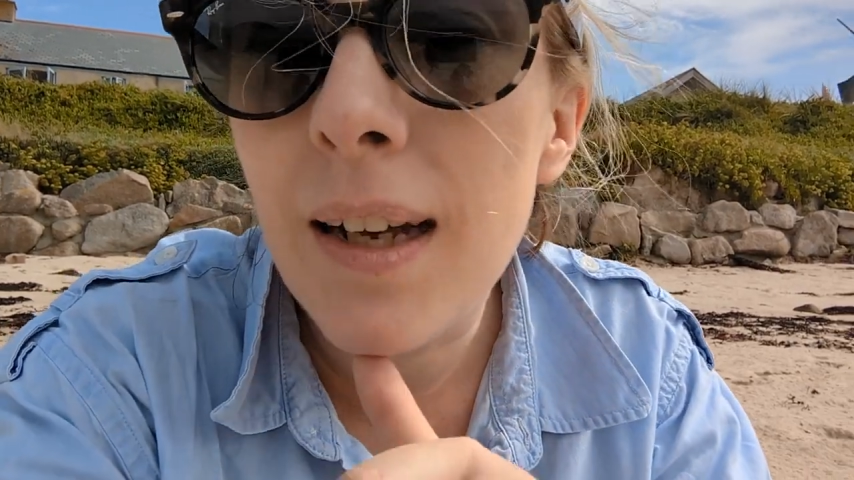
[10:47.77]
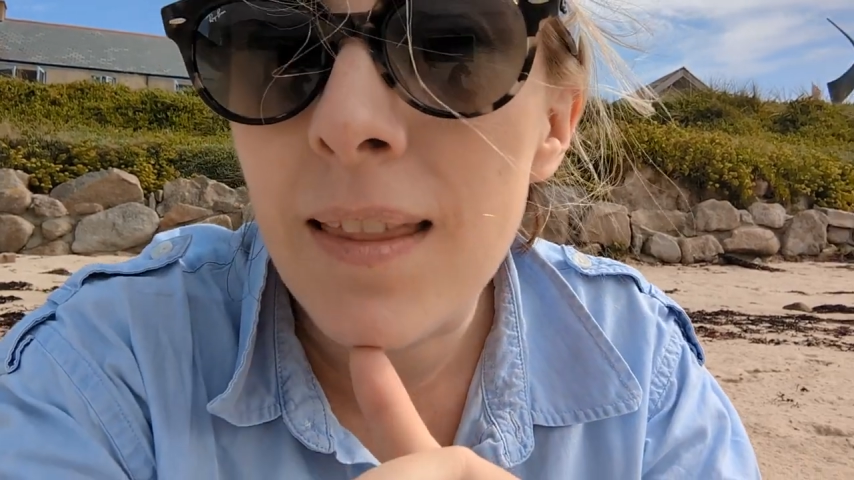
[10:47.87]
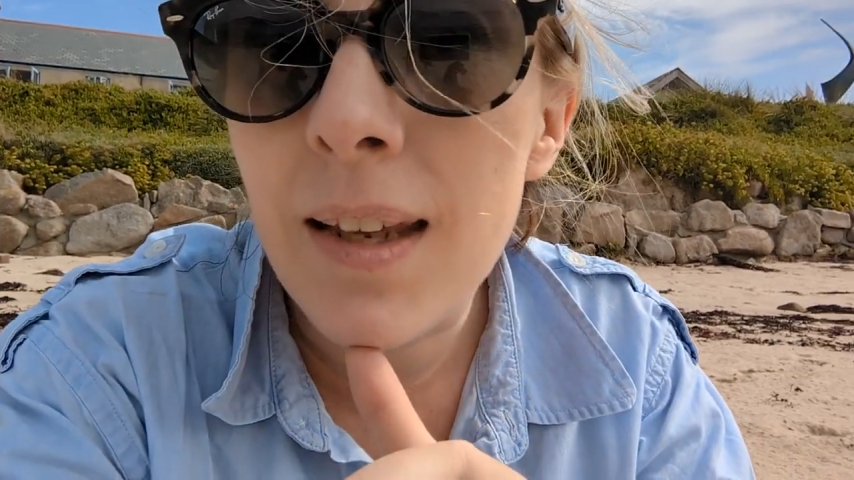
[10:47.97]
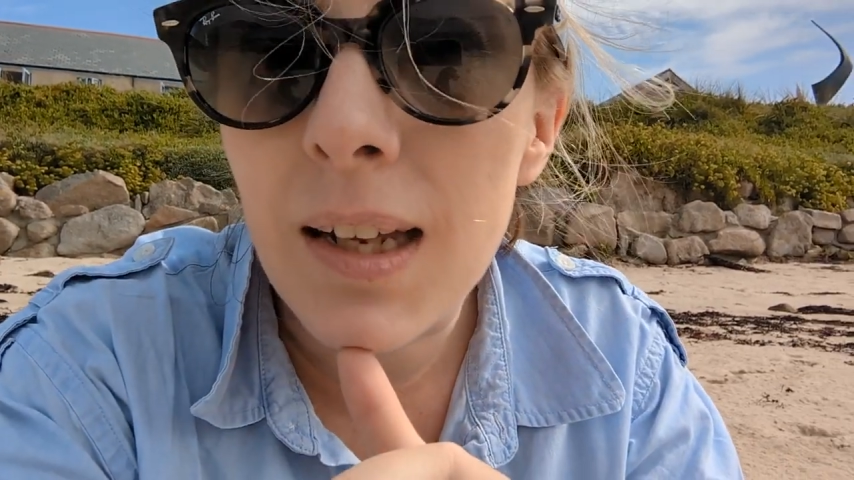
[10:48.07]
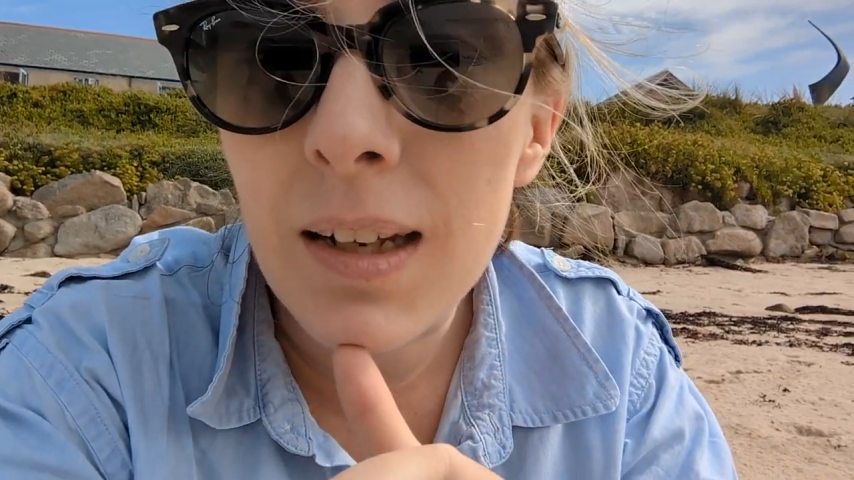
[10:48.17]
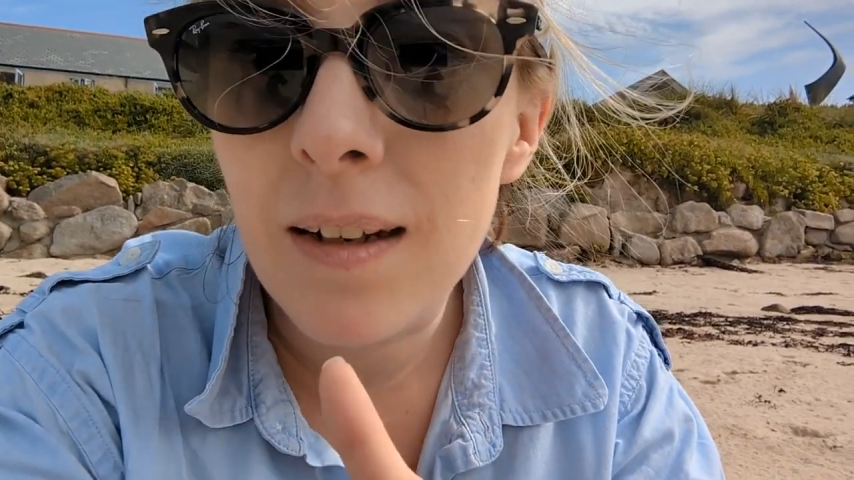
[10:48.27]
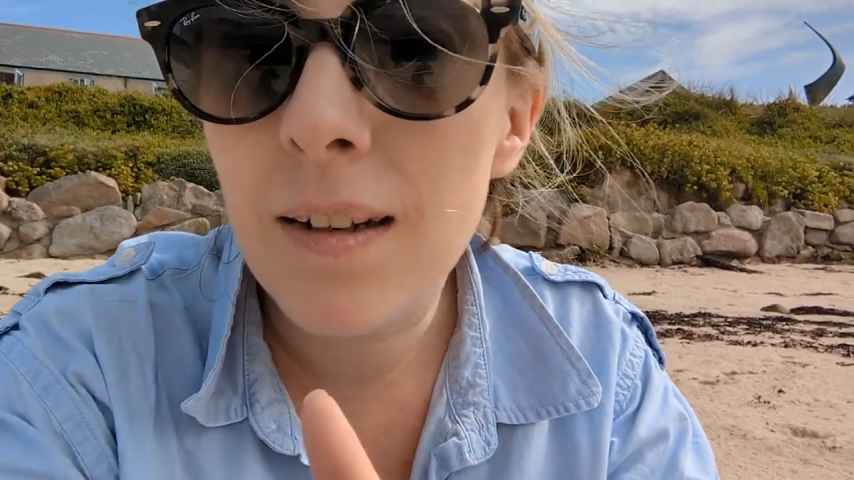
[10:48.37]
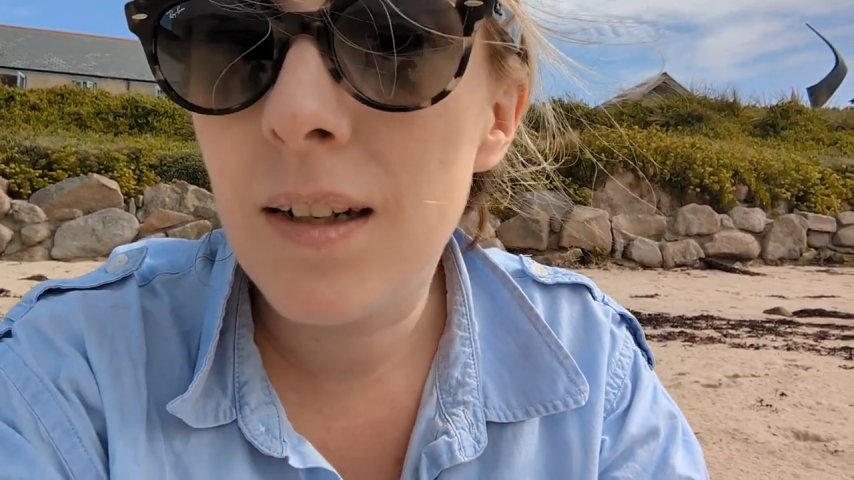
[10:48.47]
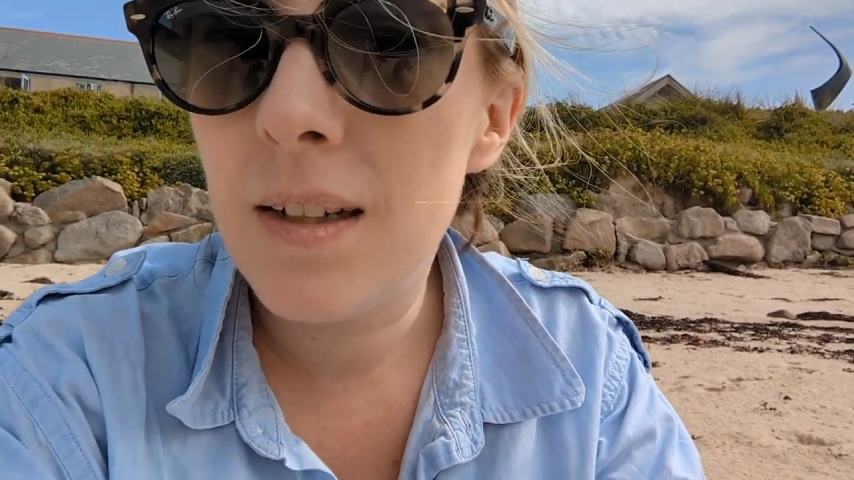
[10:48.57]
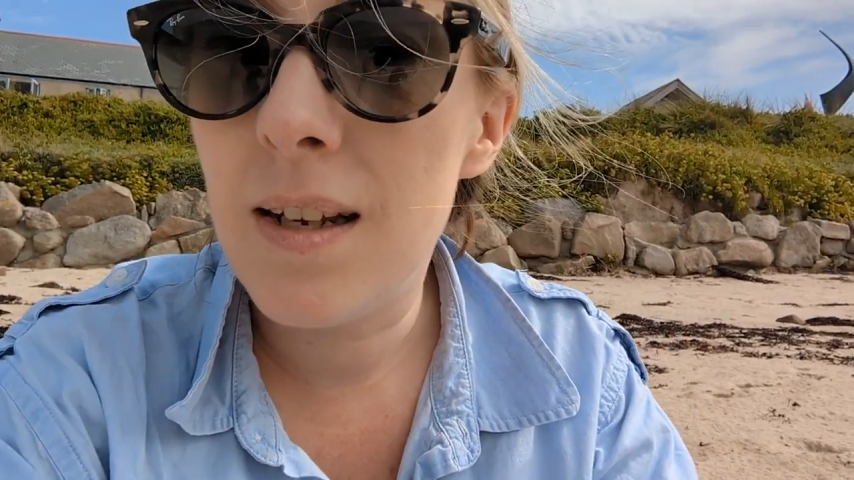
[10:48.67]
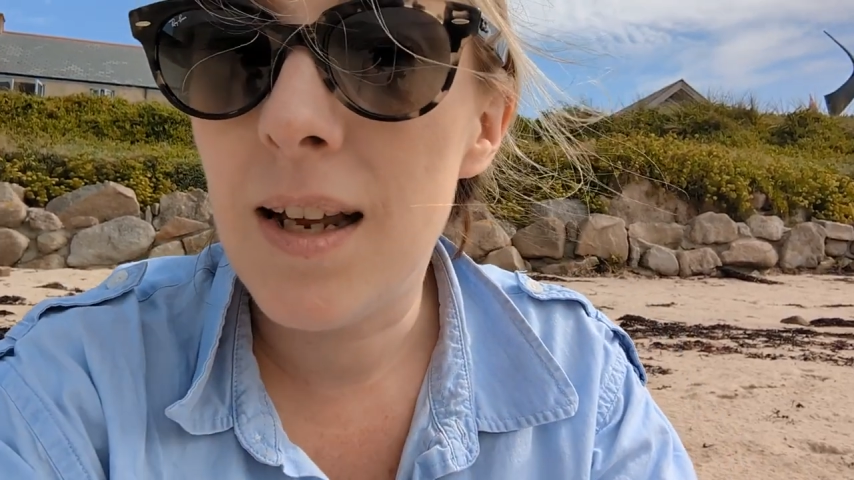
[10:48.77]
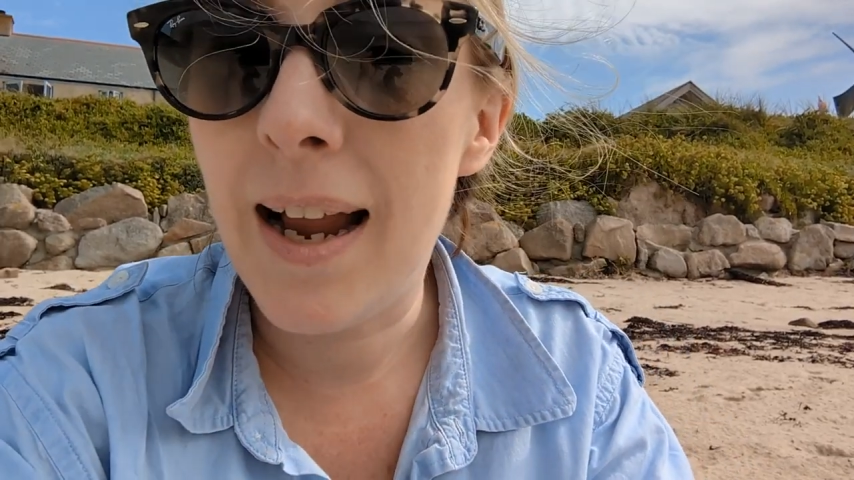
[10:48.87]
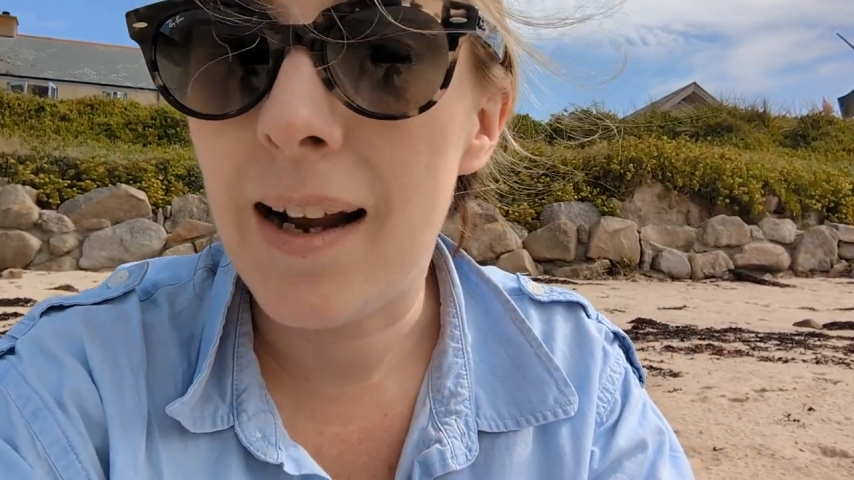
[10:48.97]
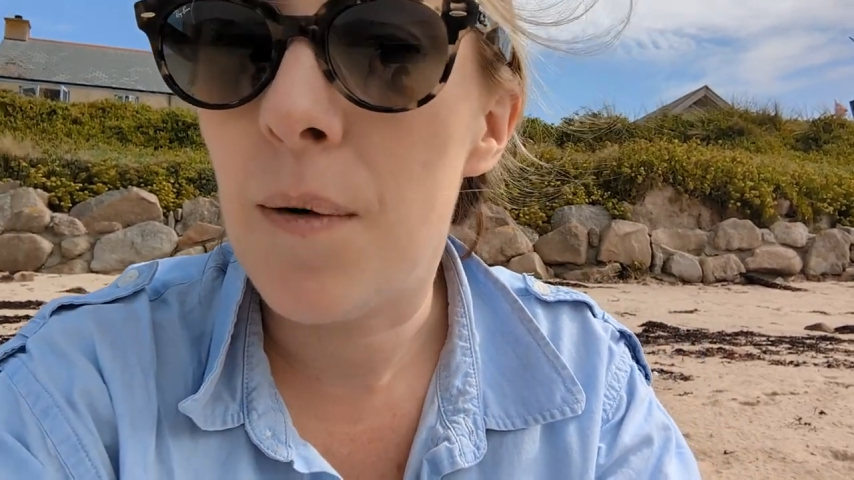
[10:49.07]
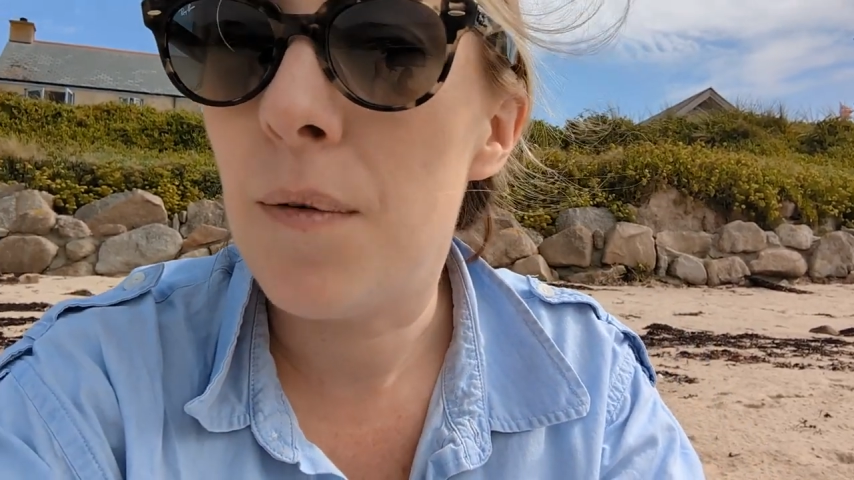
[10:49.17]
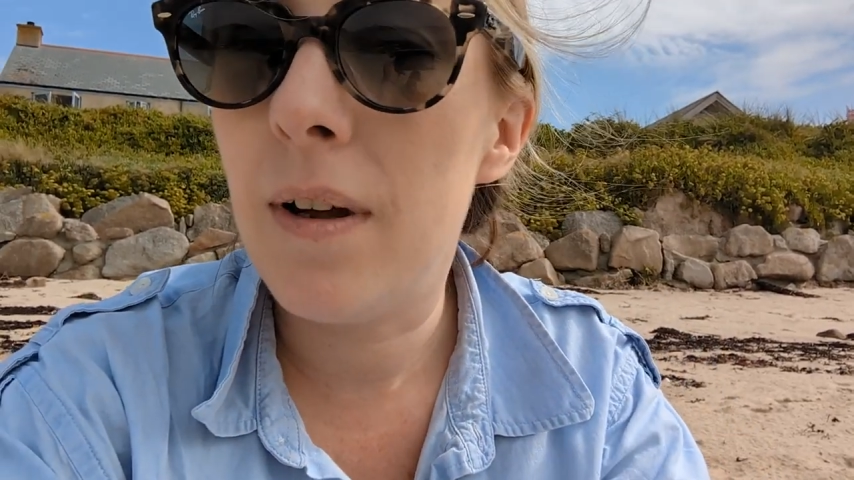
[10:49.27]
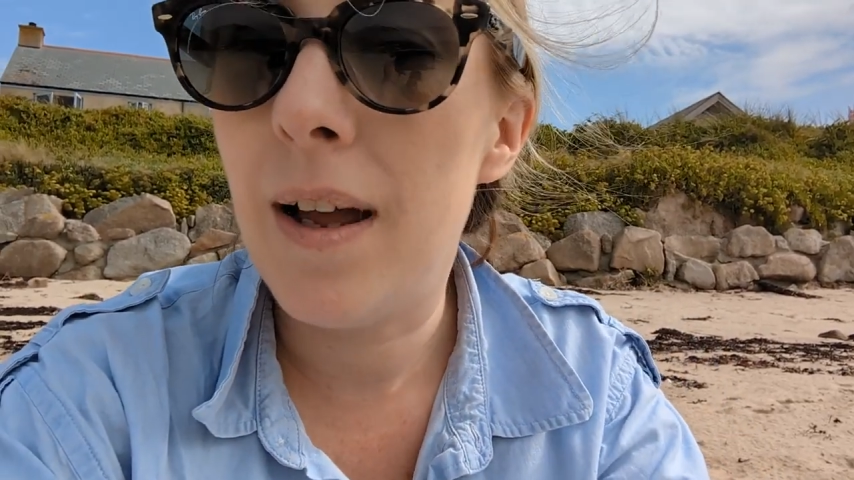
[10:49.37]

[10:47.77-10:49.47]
and then hang out,